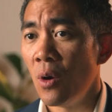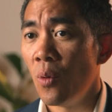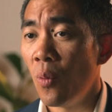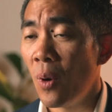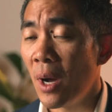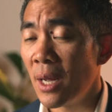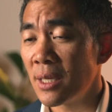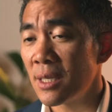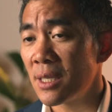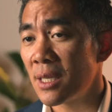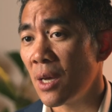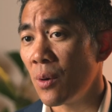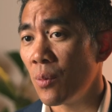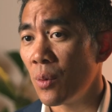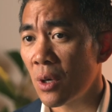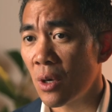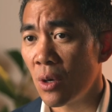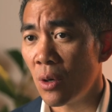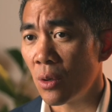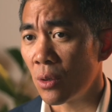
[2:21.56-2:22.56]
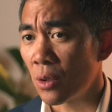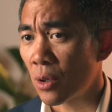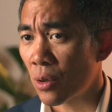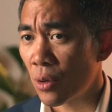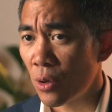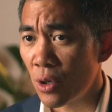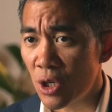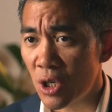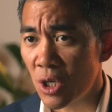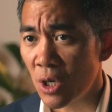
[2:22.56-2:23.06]
Ones that were called
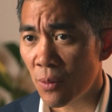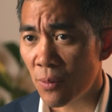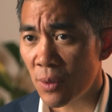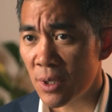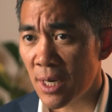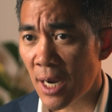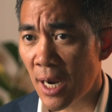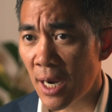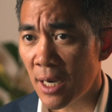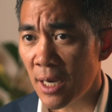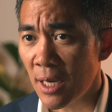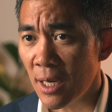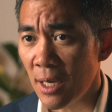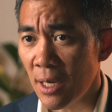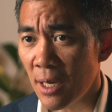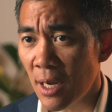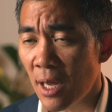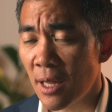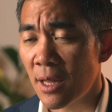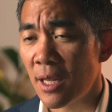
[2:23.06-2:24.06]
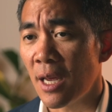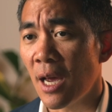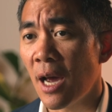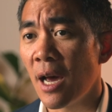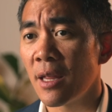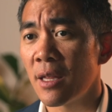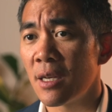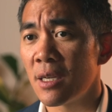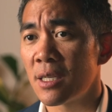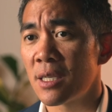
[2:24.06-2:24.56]
cruciate retaining, and the
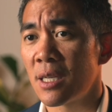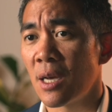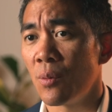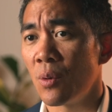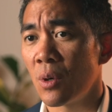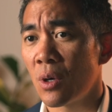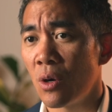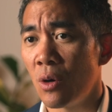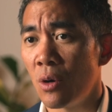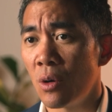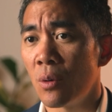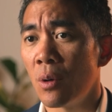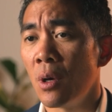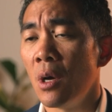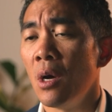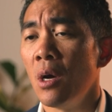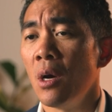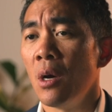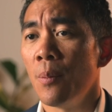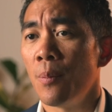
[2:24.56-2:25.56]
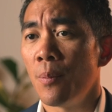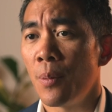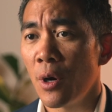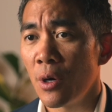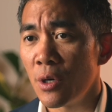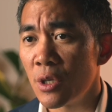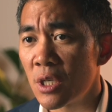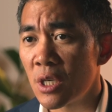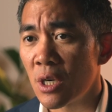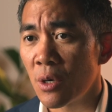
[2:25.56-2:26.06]
others that were called
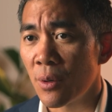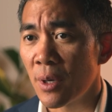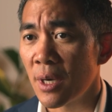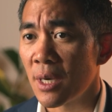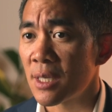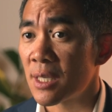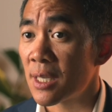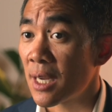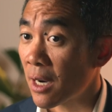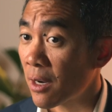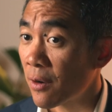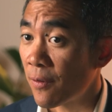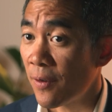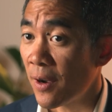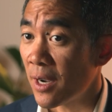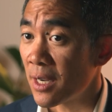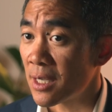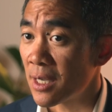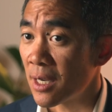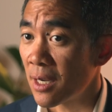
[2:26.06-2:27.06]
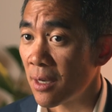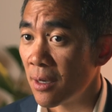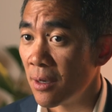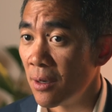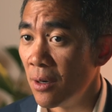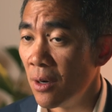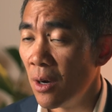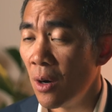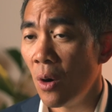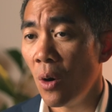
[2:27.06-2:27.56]
posterior sacrificing.
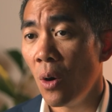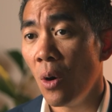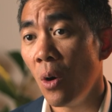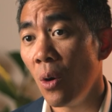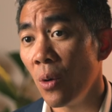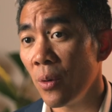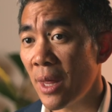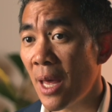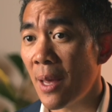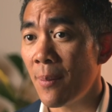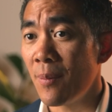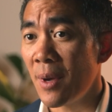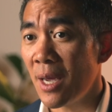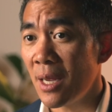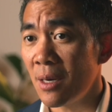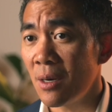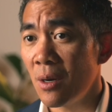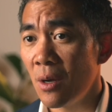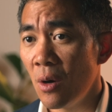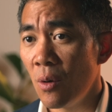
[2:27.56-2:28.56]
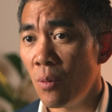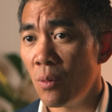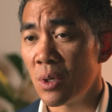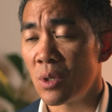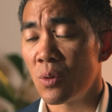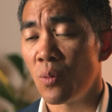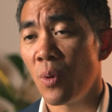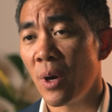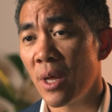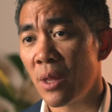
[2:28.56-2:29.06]
All that meant
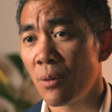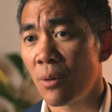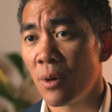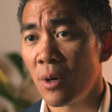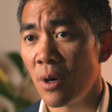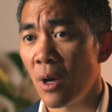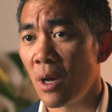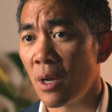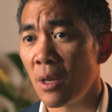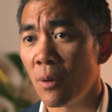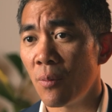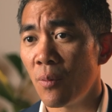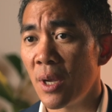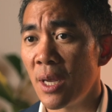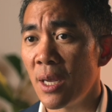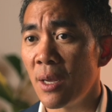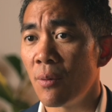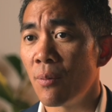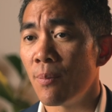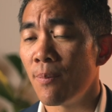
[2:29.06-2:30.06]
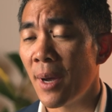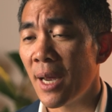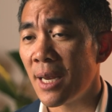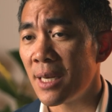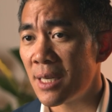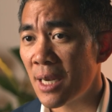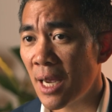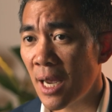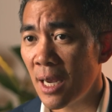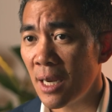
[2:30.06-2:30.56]
was whether or not we
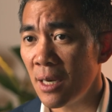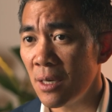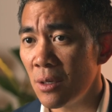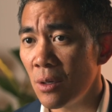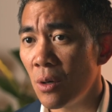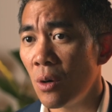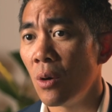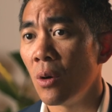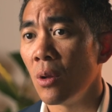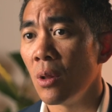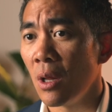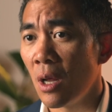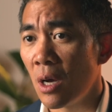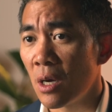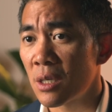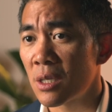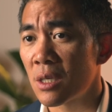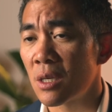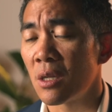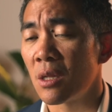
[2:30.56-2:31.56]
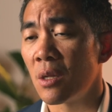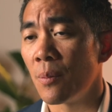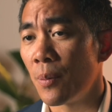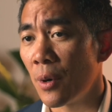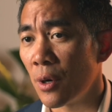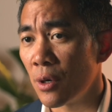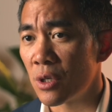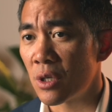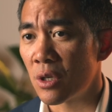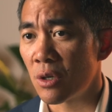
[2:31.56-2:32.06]
maintained or lost the
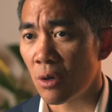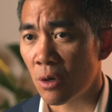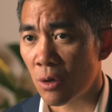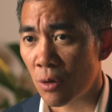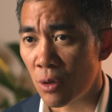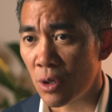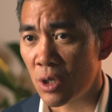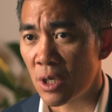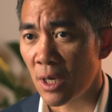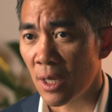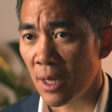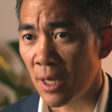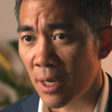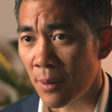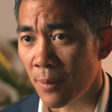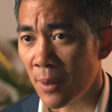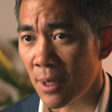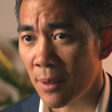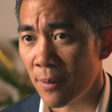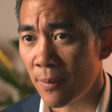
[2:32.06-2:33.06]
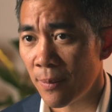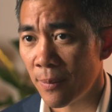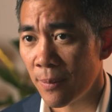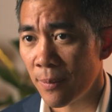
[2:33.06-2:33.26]
posterior cruciate ligament.